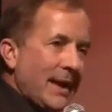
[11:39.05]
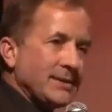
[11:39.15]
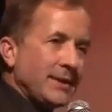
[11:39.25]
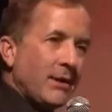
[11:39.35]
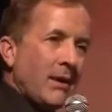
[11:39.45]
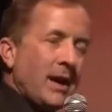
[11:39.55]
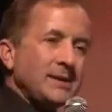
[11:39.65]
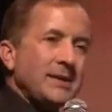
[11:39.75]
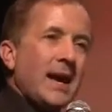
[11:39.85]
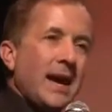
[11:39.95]
as the
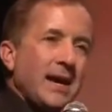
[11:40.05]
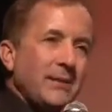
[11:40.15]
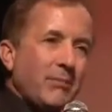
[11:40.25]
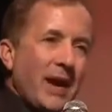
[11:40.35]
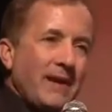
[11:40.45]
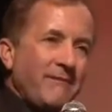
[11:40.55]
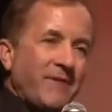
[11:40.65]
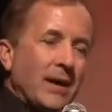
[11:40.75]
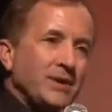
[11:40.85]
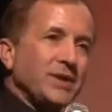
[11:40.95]
neurons die, the brain
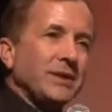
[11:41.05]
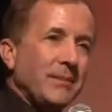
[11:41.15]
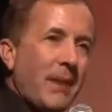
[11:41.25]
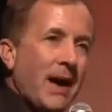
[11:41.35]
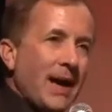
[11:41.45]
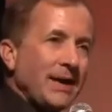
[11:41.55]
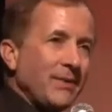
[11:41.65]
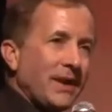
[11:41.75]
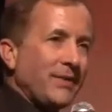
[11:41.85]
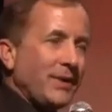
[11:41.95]
function, the
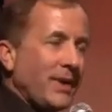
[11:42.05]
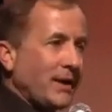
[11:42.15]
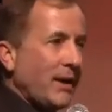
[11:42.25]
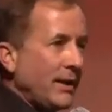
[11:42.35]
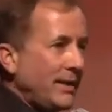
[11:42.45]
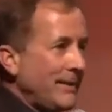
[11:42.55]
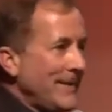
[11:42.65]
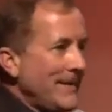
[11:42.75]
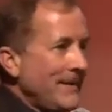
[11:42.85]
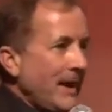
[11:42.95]
mind, whatever you want to call it,
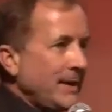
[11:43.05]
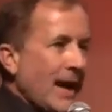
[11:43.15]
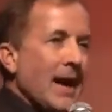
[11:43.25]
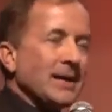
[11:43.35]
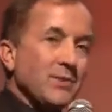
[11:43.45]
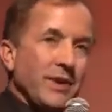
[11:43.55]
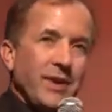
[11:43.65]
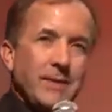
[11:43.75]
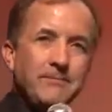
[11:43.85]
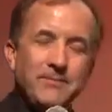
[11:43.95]
dies
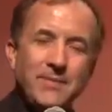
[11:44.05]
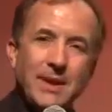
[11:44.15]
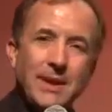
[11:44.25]
with it.